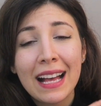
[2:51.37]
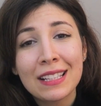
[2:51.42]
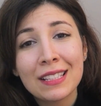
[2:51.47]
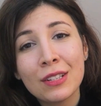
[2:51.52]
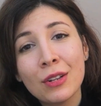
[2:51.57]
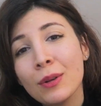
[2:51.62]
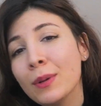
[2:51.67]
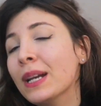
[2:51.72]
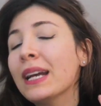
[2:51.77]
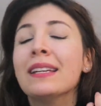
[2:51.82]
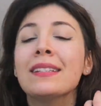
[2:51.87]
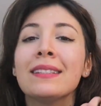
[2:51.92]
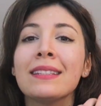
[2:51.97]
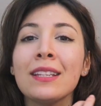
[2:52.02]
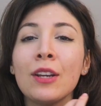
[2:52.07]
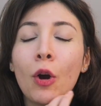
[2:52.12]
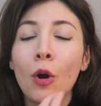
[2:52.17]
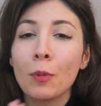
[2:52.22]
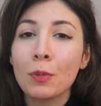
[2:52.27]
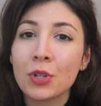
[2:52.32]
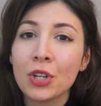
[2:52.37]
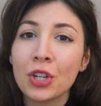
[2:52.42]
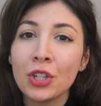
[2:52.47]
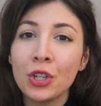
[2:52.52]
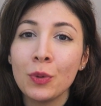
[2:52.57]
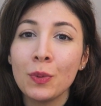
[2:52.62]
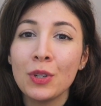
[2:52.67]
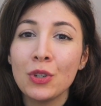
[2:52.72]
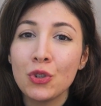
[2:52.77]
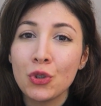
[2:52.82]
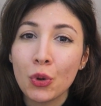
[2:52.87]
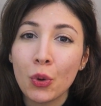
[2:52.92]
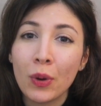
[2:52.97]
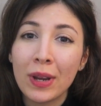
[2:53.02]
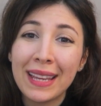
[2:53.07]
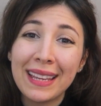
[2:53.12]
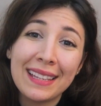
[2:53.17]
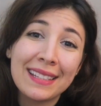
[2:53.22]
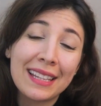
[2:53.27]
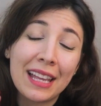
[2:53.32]
as long as the option you
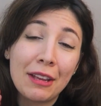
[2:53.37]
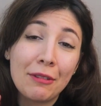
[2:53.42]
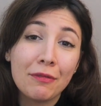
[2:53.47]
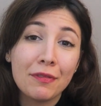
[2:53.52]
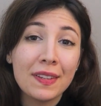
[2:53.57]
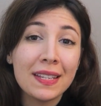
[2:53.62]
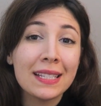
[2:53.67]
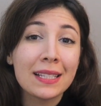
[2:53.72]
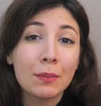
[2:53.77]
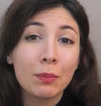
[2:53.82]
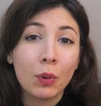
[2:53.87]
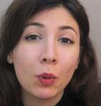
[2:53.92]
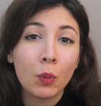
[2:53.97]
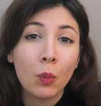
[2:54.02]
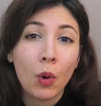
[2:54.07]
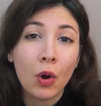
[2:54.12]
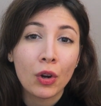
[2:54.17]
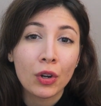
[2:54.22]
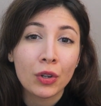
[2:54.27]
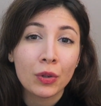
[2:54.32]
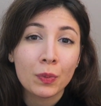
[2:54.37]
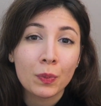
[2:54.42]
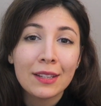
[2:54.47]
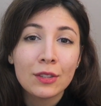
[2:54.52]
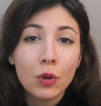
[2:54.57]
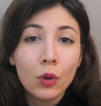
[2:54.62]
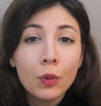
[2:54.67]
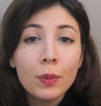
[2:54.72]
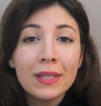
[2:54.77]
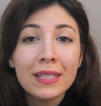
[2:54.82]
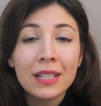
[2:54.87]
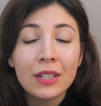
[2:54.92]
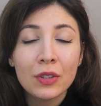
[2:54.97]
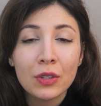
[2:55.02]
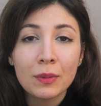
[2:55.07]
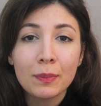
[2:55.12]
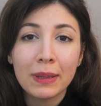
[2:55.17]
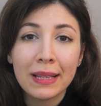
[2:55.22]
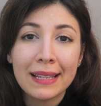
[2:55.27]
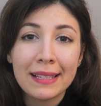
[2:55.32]
enjoy is a feasible one, it's always a
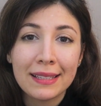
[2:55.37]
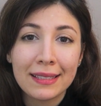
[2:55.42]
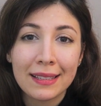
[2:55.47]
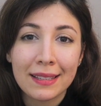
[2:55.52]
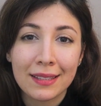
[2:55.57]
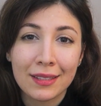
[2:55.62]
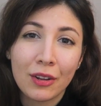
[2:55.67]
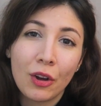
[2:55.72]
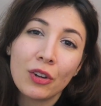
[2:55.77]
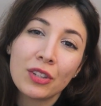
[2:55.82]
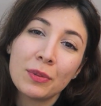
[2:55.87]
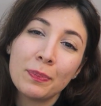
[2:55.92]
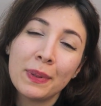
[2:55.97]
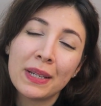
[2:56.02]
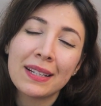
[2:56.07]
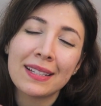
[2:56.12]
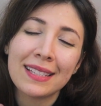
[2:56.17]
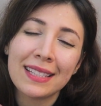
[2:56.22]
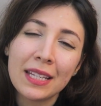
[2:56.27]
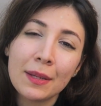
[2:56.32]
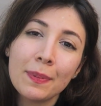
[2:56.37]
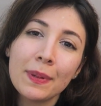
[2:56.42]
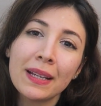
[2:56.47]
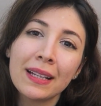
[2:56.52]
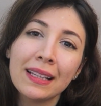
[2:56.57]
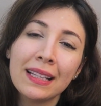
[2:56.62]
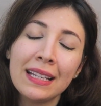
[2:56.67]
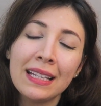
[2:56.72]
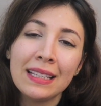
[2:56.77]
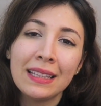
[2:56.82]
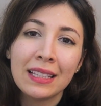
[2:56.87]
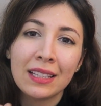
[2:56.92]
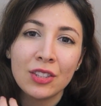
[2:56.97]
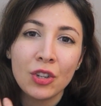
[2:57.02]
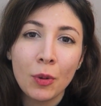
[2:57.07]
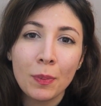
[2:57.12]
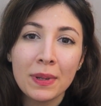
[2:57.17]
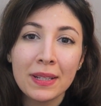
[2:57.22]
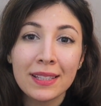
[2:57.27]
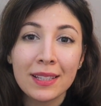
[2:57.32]
good place to start, because typically the
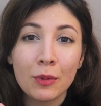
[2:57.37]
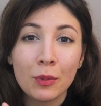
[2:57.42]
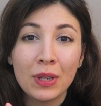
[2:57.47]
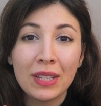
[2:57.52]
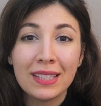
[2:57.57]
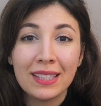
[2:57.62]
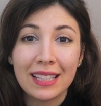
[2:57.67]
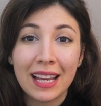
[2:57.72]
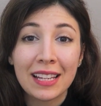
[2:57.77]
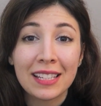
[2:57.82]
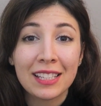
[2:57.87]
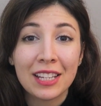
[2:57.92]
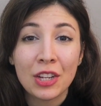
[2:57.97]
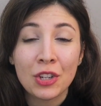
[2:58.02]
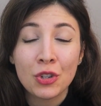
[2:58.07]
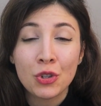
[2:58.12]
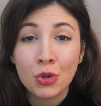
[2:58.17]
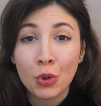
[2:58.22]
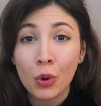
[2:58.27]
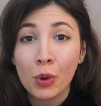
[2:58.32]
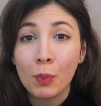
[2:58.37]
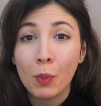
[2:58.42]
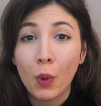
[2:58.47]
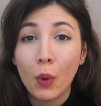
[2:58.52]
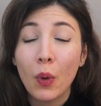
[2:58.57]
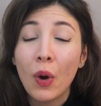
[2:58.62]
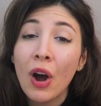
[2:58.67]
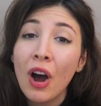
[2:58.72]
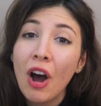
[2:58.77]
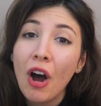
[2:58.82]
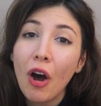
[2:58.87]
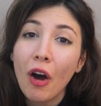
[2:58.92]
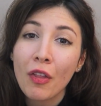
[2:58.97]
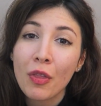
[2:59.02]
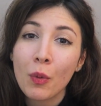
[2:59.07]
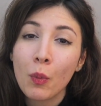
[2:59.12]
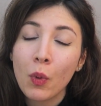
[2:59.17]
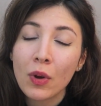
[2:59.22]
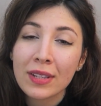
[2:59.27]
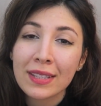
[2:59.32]
topics that we tend to enjoy more
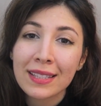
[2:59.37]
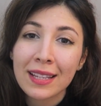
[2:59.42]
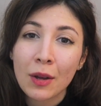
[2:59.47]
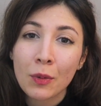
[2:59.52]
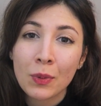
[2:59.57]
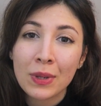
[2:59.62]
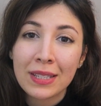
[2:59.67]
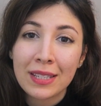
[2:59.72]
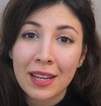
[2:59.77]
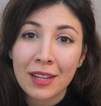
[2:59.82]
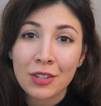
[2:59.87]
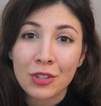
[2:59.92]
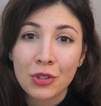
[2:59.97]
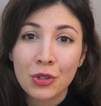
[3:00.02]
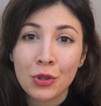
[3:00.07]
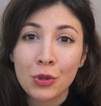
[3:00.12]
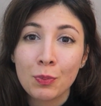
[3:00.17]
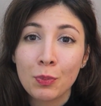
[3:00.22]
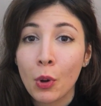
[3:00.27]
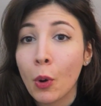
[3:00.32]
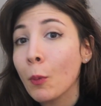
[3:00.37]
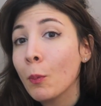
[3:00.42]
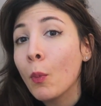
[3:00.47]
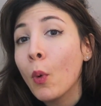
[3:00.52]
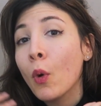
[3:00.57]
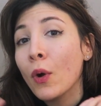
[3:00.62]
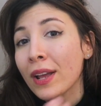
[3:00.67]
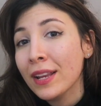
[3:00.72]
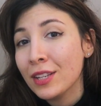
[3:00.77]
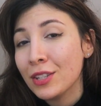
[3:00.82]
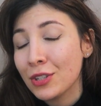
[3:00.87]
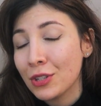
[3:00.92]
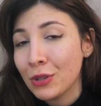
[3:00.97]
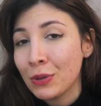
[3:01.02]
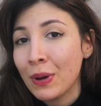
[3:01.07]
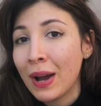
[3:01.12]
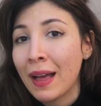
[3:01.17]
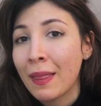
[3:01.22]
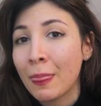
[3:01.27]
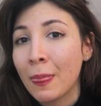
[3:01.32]
are the ones that we tend to put more
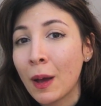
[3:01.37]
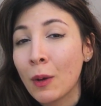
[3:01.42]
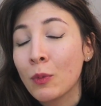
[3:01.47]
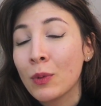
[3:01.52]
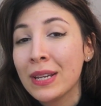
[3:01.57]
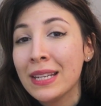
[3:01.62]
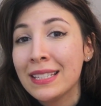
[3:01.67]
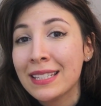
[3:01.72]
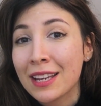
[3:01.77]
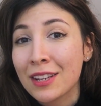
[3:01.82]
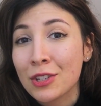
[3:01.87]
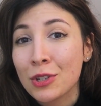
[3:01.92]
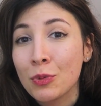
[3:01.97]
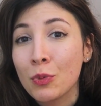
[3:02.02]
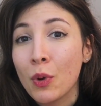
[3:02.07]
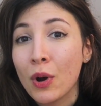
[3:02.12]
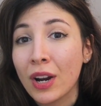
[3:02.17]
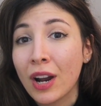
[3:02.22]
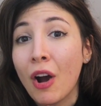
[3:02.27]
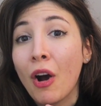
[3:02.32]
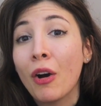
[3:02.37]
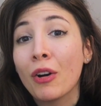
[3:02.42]
into and that we tend to work